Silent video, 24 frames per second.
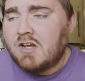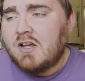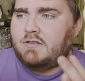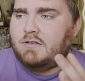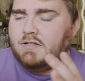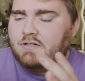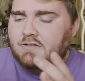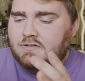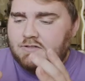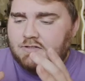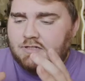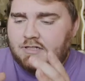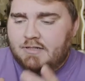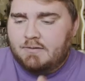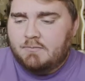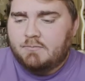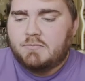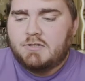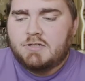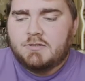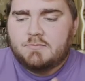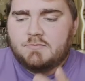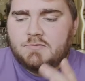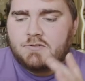These
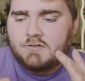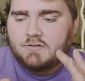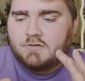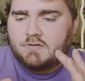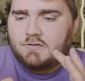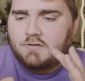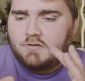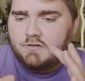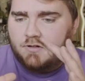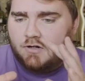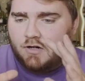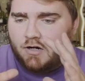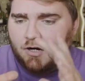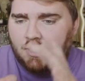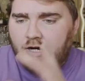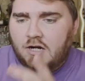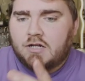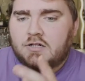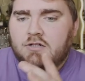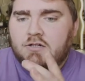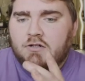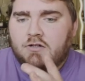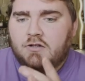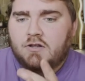emblems are
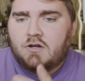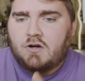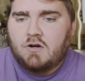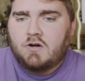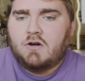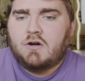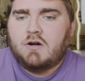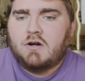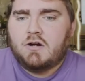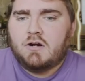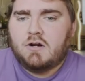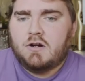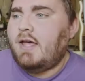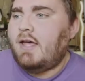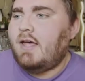on the car.